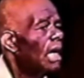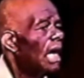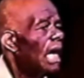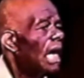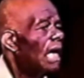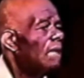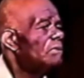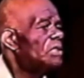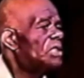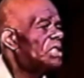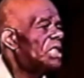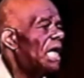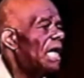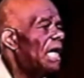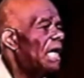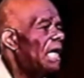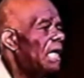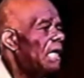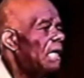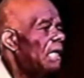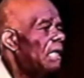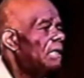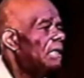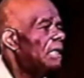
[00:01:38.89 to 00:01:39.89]
I'm
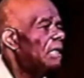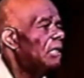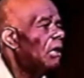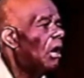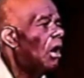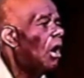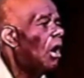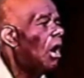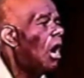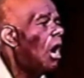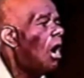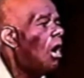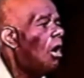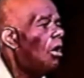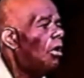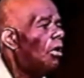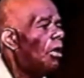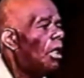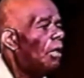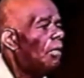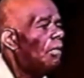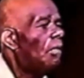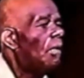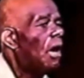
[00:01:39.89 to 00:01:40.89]
saying that
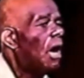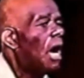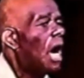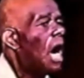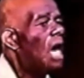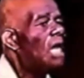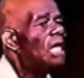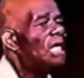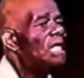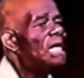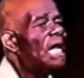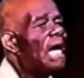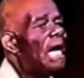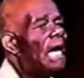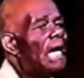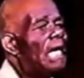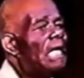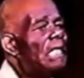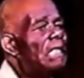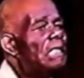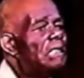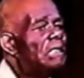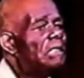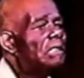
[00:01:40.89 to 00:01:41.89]
all
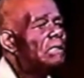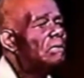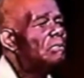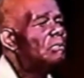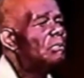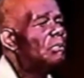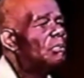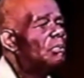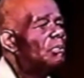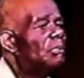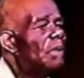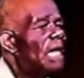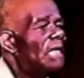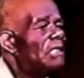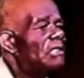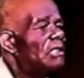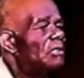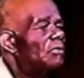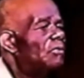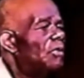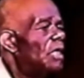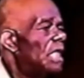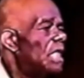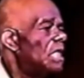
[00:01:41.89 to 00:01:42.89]
organized
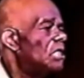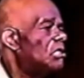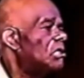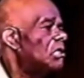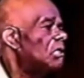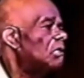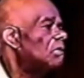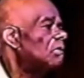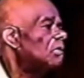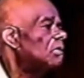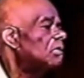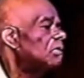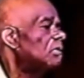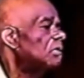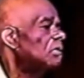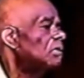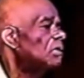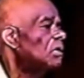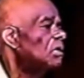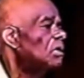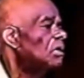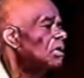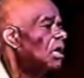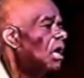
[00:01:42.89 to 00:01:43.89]
present religions
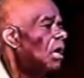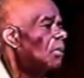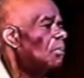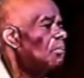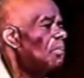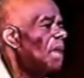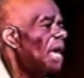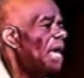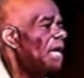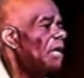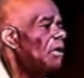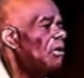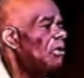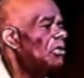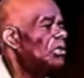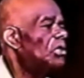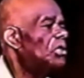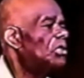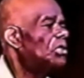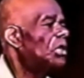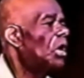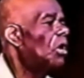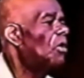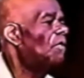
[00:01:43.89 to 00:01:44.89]
are male
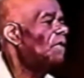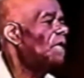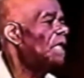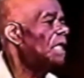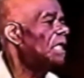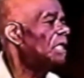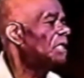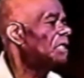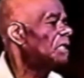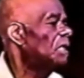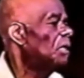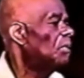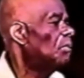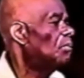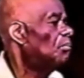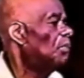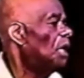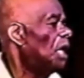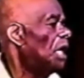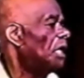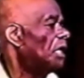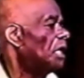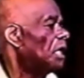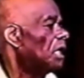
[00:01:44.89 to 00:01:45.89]
chauvinist
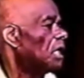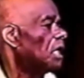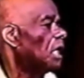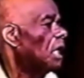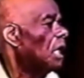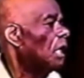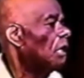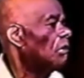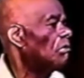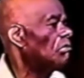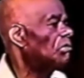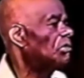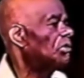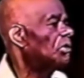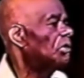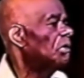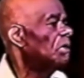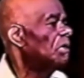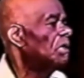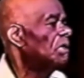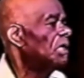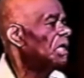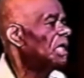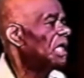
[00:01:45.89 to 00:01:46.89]
murder cults.
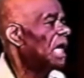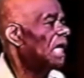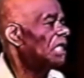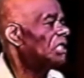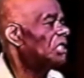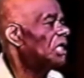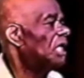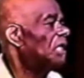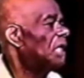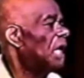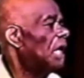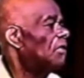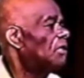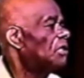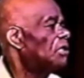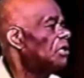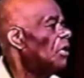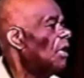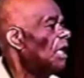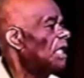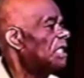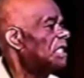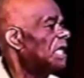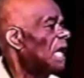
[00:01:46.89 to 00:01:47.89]
And I say there is
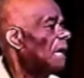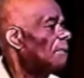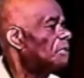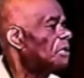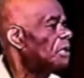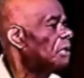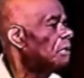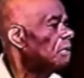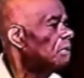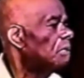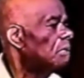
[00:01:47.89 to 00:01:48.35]
no exception.